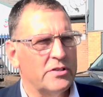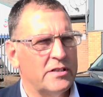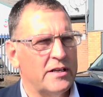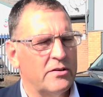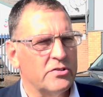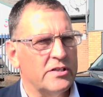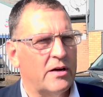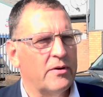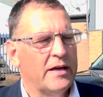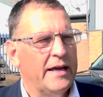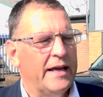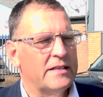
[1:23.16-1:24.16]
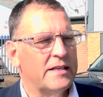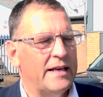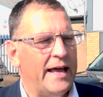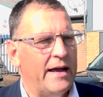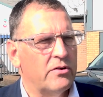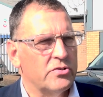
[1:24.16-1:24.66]
to do. So it
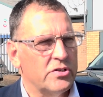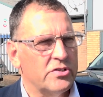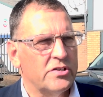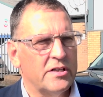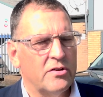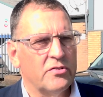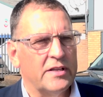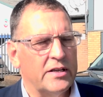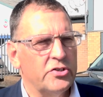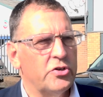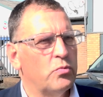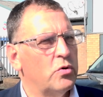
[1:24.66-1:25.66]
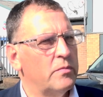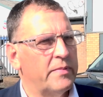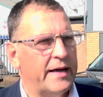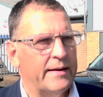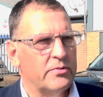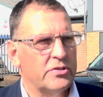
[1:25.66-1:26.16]
allows us to do things you wouldn't be
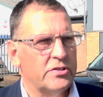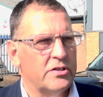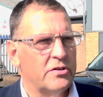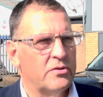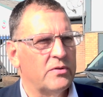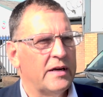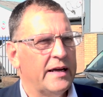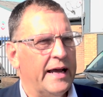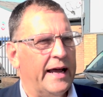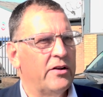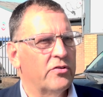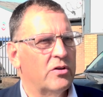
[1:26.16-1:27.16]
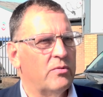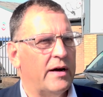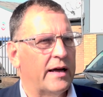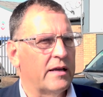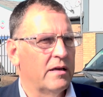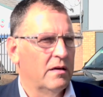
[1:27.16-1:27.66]
able to do any other
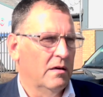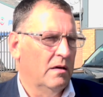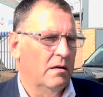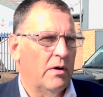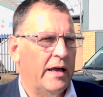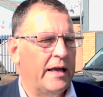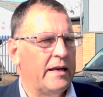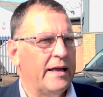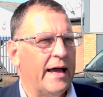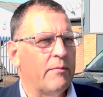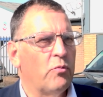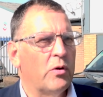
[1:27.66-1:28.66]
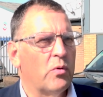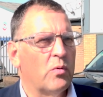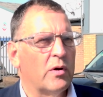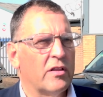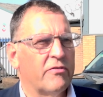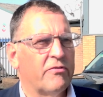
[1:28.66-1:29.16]
way. EDM, we were one of